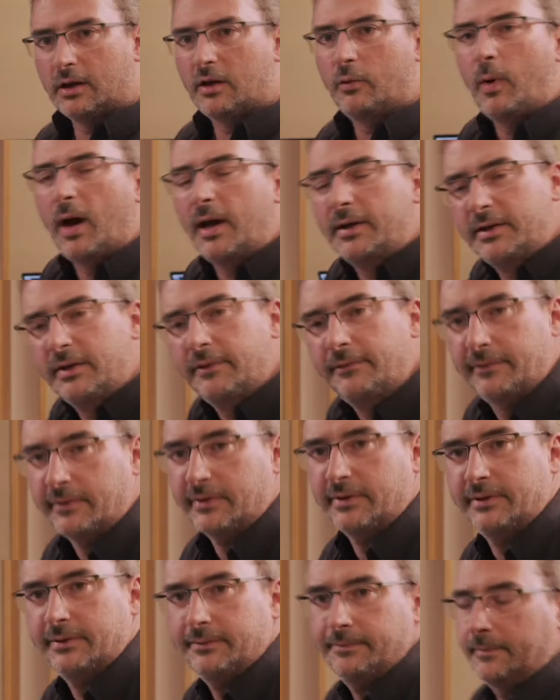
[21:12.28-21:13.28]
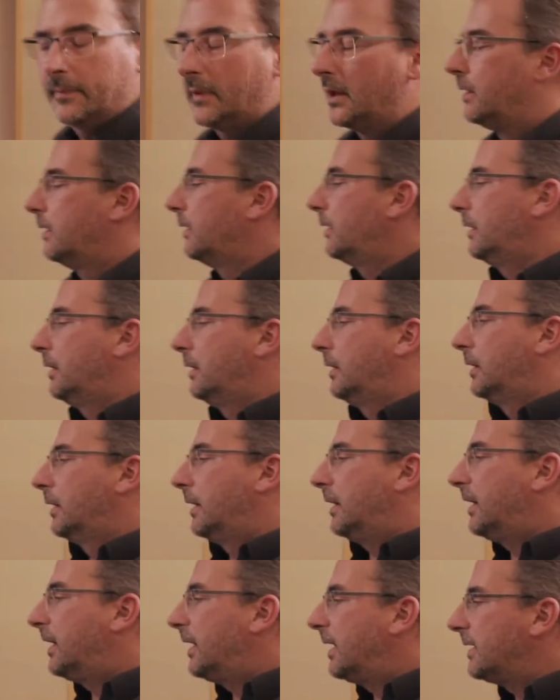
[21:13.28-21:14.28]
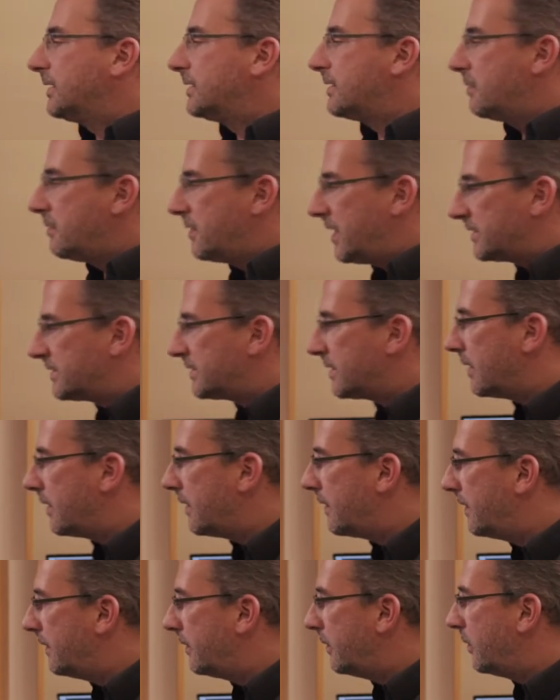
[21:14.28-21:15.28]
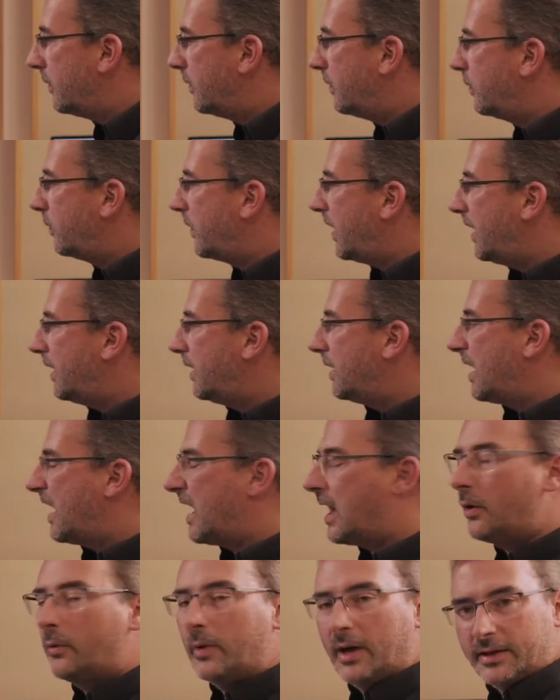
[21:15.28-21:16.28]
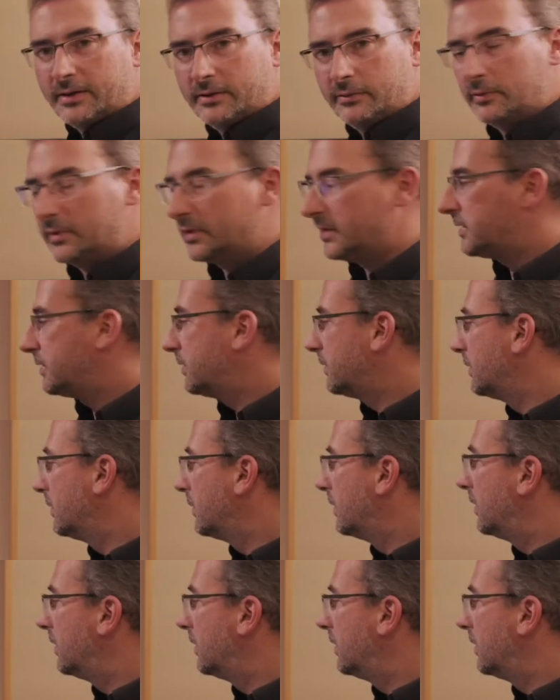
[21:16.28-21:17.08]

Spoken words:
quite different. And that's the way how I do it.